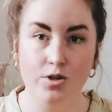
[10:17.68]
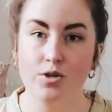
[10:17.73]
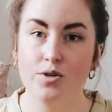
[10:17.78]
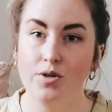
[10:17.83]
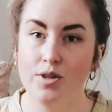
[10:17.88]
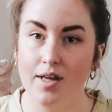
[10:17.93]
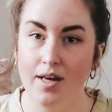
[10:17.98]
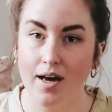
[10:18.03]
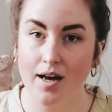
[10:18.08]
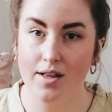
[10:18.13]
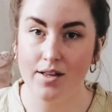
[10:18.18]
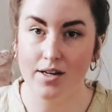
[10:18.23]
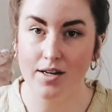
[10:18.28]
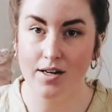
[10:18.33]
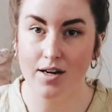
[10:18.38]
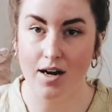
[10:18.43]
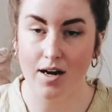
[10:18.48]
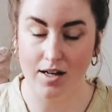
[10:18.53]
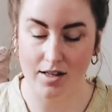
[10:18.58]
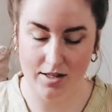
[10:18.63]
you the other
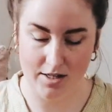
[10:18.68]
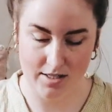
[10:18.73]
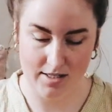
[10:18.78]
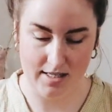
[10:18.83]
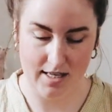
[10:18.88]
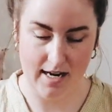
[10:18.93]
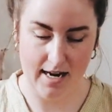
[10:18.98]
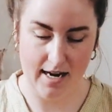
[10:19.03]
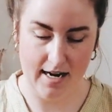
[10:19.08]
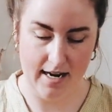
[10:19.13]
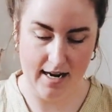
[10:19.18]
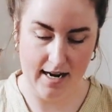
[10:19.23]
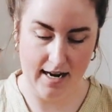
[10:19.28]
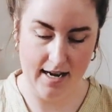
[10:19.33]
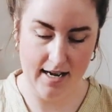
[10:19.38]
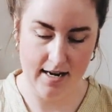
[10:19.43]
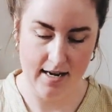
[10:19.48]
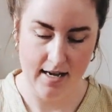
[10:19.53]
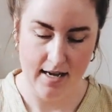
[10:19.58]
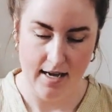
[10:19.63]
colors that I
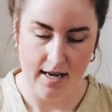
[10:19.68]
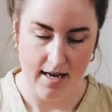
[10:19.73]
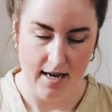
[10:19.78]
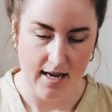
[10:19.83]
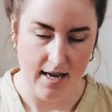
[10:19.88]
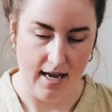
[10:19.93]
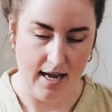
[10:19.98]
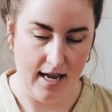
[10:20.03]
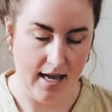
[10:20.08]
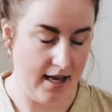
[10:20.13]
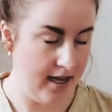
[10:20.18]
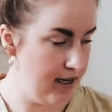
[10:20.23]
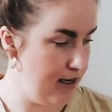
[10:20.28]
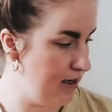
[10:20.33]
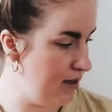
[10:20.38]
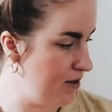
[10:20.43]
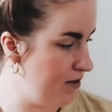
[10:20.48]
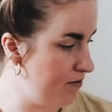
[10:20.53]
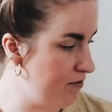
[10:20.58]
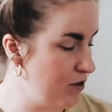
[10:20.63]
got.
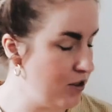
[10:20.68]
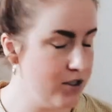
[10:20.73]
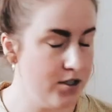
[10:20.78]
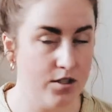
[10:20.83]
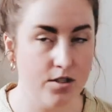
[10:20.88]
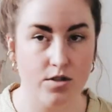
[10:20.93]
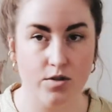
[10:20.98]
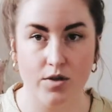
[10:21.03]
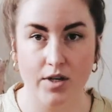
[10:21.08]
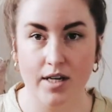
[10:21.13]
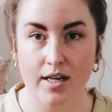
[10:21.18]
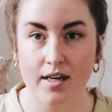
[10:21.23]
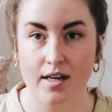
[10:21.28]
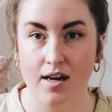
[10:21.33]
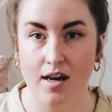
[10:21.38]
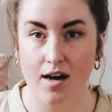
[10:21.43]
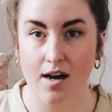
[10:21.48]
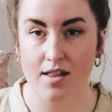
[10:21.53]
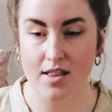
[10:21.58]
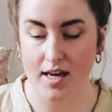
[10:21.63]
And the first 3
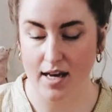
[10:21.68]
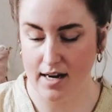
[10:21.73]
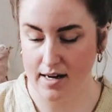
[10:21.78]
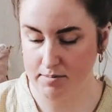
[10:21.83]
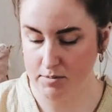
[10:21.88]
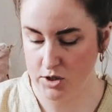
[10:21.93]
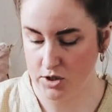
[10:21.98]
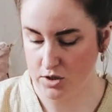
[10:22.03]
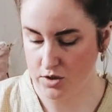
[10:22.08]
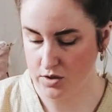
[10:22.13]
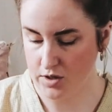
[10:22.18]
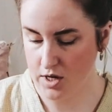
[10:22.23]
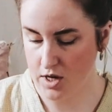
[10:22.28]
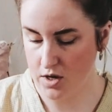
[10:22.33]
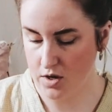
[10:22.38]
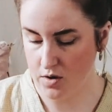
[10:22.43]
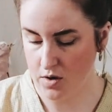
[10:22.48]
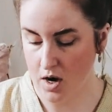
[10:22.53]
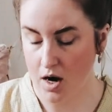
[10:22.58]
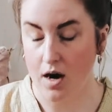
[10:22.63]
that I'm showing
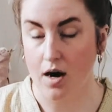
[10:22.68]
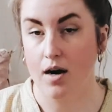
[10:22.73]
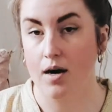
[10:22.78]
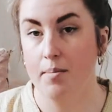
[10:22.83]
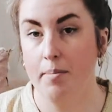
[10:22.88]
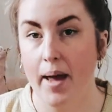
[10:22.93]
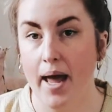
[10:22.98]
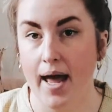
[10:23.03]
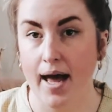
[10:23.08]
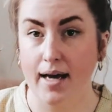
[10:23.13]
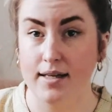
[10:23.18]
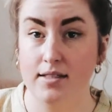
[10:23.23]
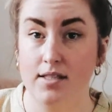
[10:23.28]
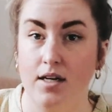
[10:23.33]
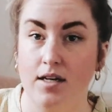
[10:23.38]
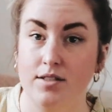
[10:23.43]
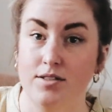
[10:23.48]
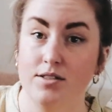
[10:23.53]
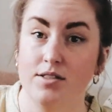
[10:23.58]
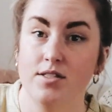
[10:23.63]
you are
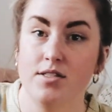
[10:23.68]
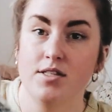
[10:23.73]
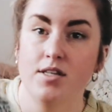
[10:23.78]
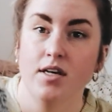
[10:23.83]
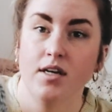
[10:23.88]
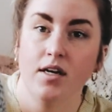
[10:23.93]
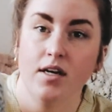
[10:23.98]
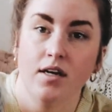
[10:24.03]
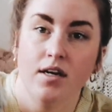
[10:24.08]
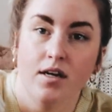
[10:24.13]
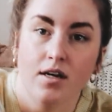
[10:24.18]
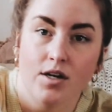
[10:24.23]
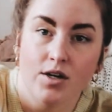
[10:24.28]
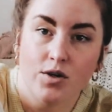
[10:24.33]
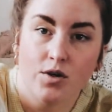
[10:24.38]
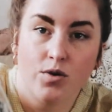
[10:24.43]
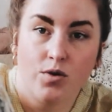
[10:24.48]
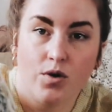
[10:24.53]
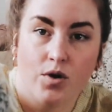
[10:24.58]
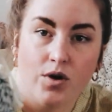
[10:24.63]
Patton's
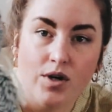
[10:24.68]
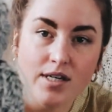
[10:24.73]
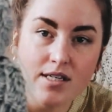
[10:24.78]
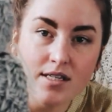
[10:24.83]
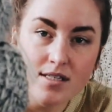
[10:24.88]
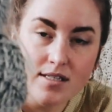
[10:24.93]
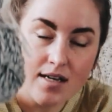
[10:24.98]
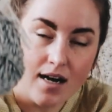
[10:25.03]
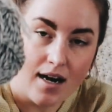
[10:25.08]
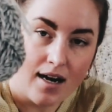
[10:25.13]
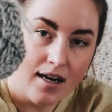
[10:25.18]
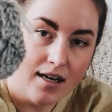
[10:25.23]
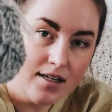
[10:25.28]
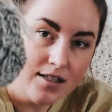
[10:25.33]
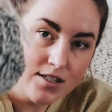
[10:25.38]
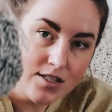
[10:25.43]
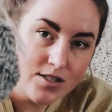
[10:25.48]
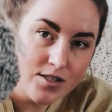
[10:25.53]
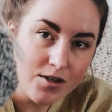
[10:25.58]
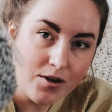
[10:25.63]
Croy
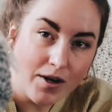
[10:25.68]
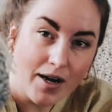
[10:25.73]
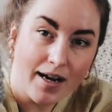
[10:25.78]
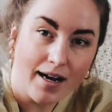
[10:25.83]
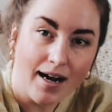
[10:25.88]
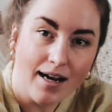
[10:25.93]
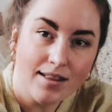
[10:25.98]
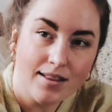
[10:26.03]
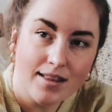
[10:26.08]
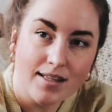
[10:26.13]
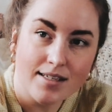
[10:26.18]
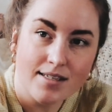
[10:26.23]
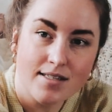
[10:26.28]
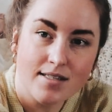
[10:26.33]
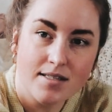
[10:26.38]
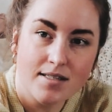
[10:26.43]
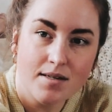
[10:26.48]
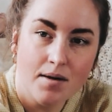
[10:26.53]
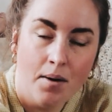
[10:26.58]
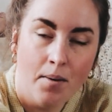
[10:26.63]
socks. So I got
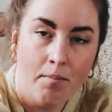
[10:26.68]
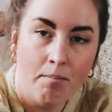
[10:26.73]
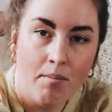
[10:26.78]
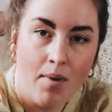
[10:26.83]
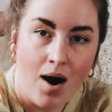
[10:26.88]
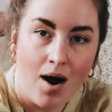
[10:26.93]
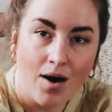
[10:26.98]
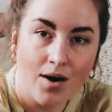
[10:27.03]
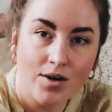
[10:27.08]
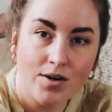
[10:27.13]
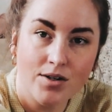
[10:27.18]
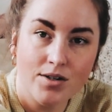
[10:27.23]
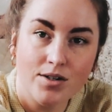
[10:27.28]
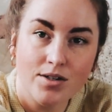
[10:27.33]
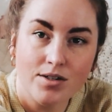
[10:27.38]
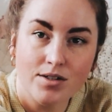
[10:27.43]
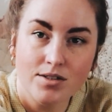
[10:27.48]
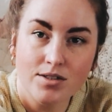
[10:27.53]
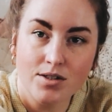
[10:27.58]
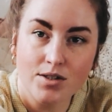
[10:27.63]
this
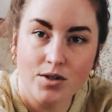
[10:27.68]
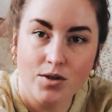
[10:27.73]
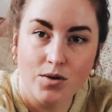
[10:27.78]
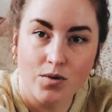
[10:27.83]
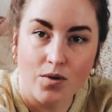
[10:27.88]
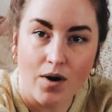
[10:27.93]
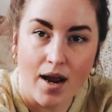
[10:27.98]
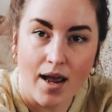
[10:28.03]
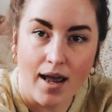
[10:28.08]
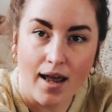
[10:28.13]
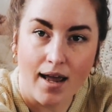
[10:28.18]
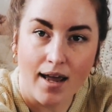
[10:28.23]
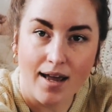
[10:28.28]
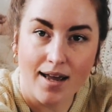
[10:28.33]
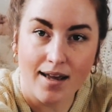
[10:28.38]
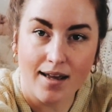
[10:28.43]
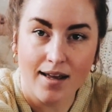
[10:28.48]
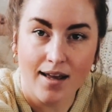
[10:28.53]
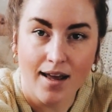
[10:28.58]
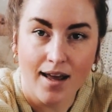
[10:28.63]
marled
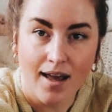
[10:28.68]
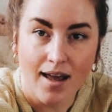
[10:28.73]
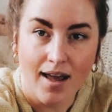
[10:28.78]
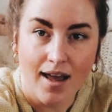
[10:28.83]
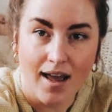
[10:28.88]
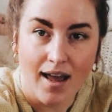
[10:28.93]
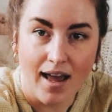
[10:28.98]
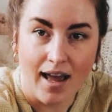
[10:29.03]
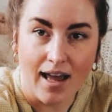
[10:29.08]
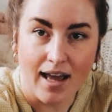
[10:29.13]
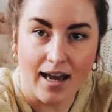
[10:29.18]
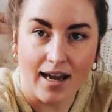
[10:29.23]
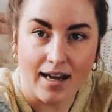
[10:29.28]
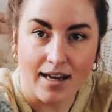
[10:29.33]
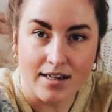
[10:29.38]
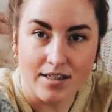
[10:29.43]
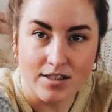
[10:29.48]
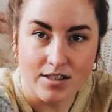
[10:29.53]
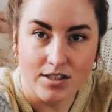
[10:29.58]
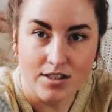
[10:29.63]
gray
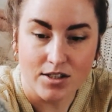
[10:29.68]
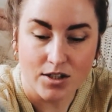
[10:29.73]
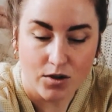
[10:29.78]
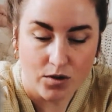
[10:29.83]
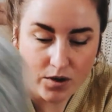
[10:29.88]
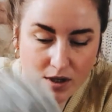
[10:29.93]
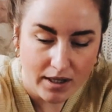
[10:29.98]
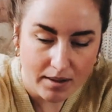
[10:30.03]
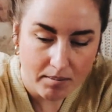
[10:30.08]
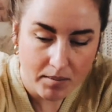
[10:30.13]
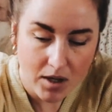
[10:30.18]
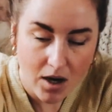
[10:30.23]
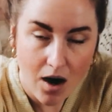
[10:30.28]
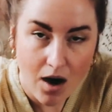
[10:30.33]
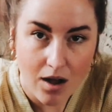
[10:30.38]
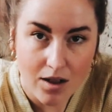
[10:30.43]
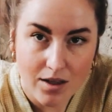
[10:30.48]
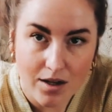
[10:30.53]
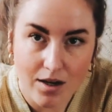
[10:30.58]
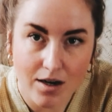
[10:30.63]
and cream
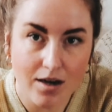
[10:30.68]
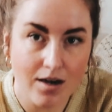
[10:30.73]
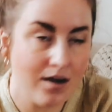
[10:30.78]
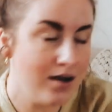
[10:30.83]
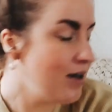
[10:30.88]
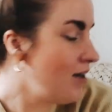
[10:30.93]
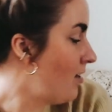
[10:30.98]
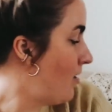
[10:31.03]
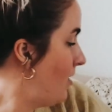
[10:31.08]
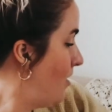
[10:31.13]
color,